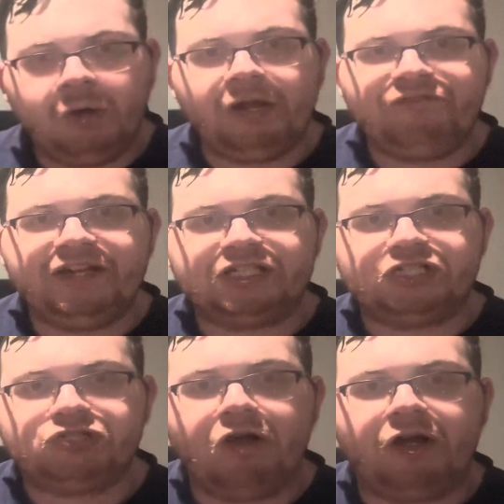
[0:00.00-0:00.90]
I think, is a
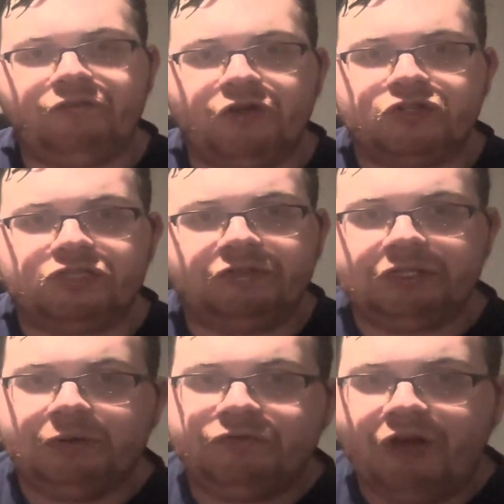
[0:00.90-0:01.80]
stronger version of the
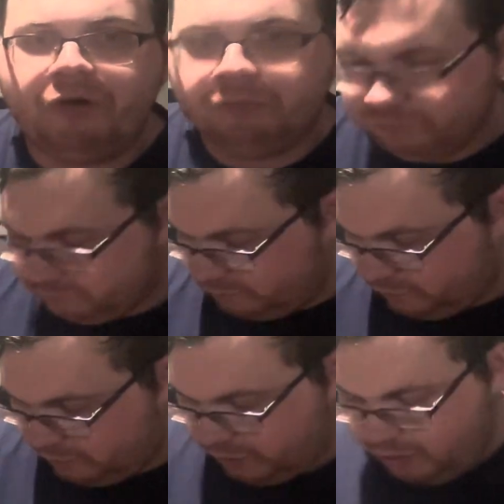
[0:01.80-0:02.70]
UFO.
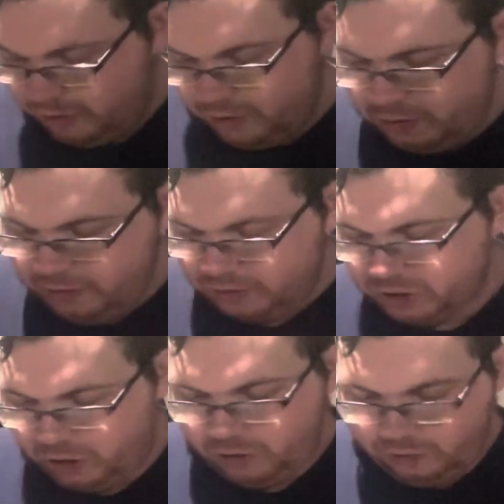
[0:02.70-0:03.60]

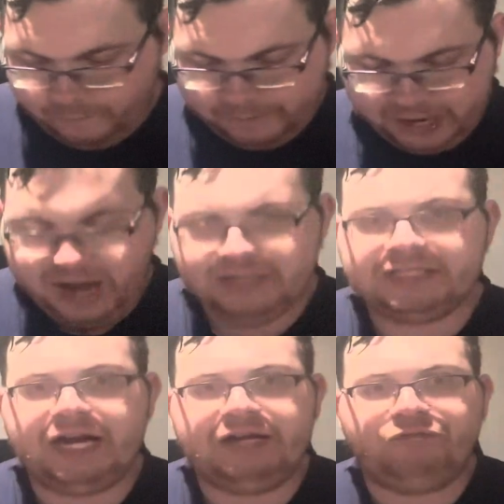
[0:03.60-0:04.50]
So, but I
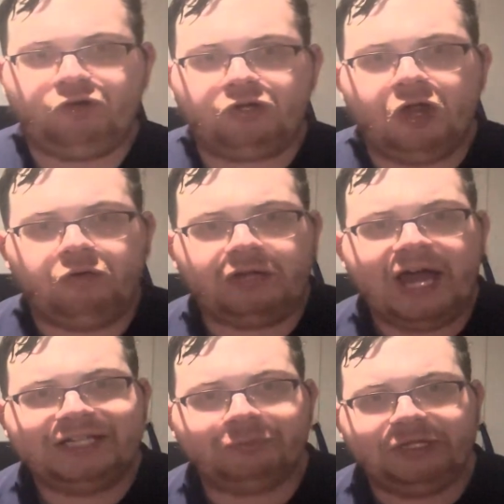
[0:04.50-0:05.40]
threw the clone
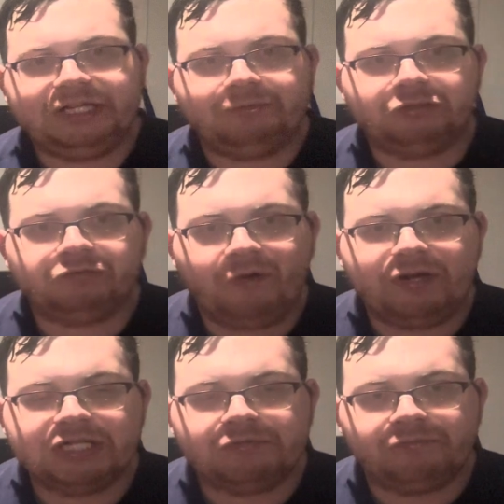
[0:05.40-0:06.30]
last week. It was
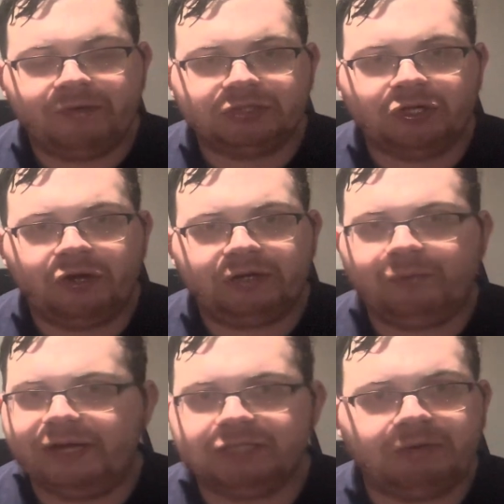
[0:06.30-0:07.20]
hooking
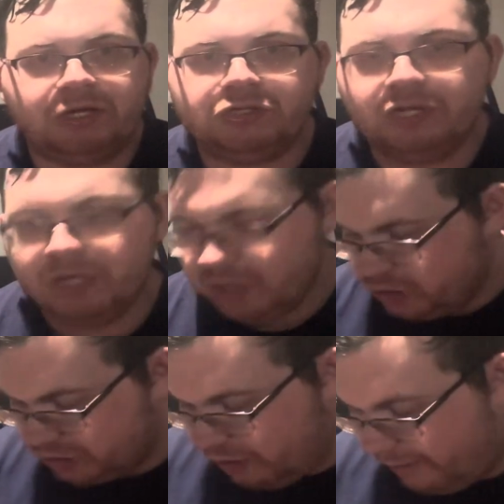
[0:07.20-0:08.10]
way too much.
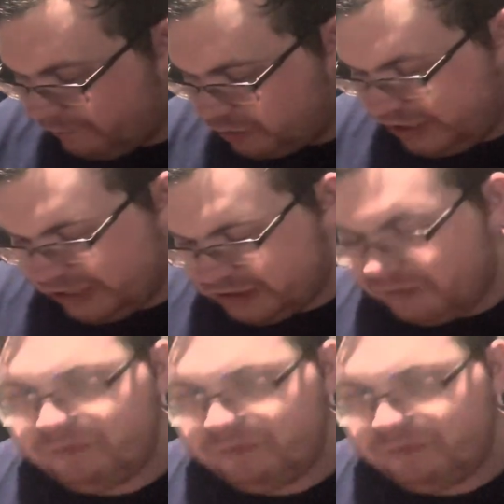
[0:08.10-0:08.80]
So I'm taking something